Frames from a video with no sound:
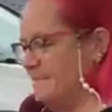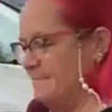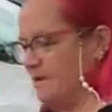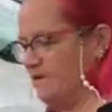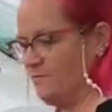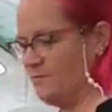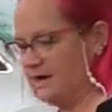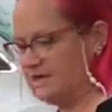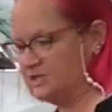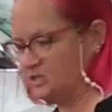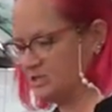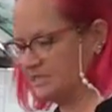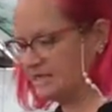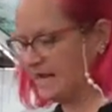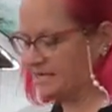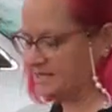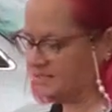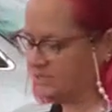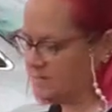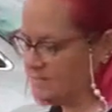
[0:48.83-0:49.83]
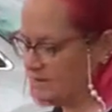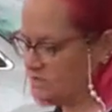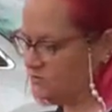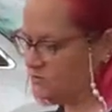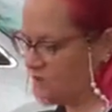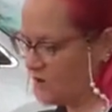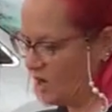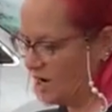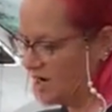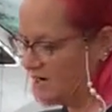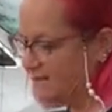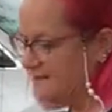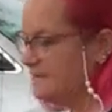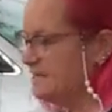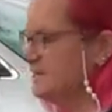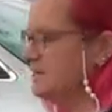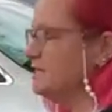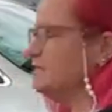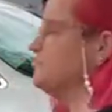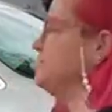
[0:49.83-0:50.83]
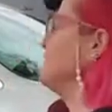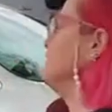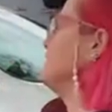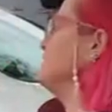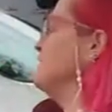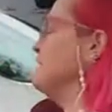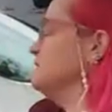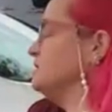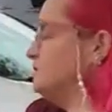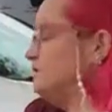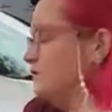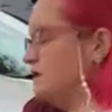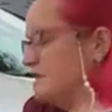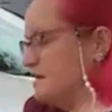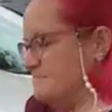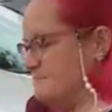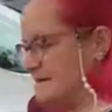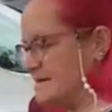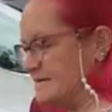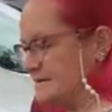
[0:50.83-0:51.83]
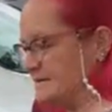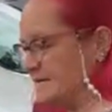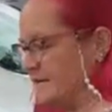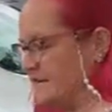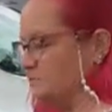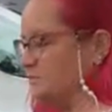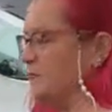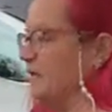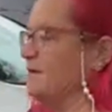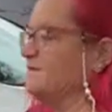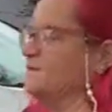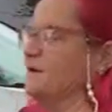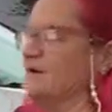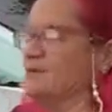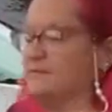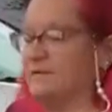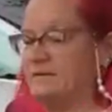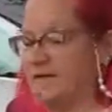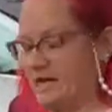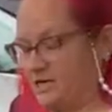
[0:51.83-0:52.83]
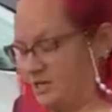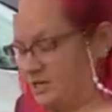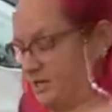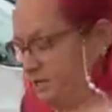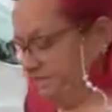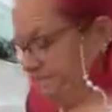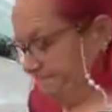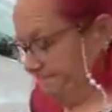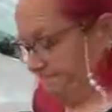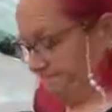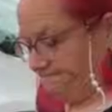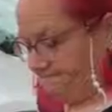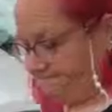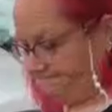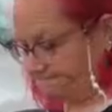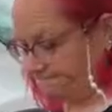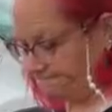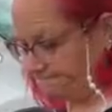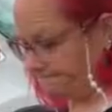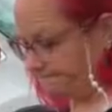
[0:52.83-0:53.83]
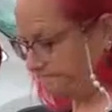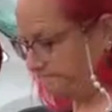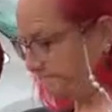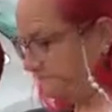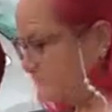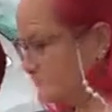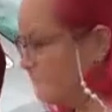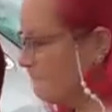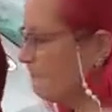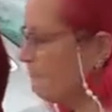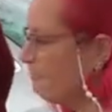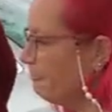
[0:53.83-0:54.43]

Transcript: I mean, we just had so much fun. So for those of you that missed it, we'll have another one next year. Yeah.